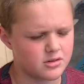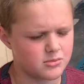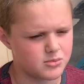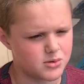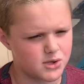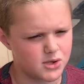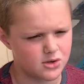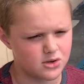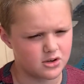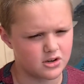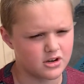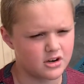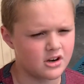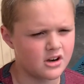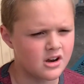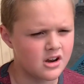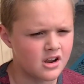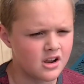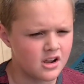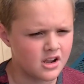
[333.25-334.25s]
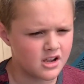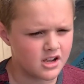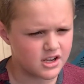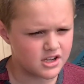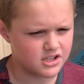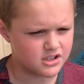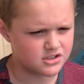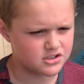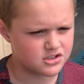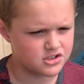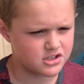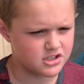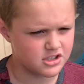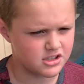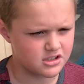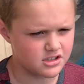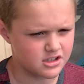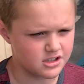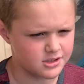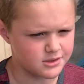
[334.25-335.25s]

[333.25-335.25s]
computer, and she